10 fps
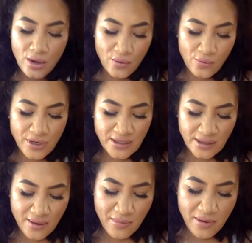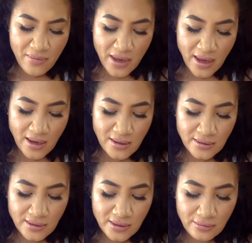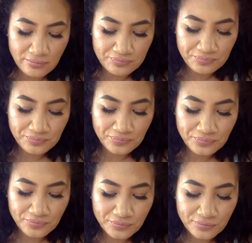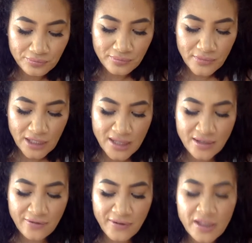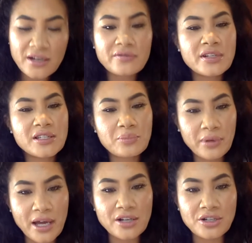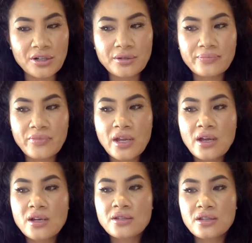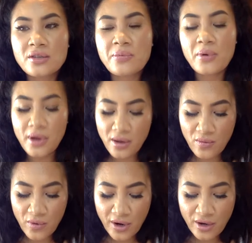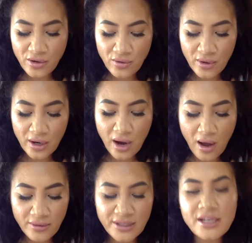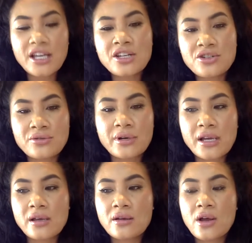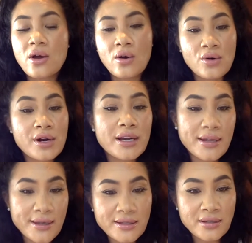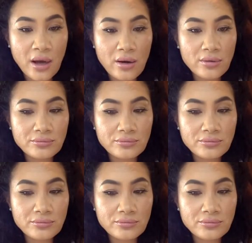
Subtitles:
resentment means it's a feeling of displeasure to the point where you're causing injury or an insult.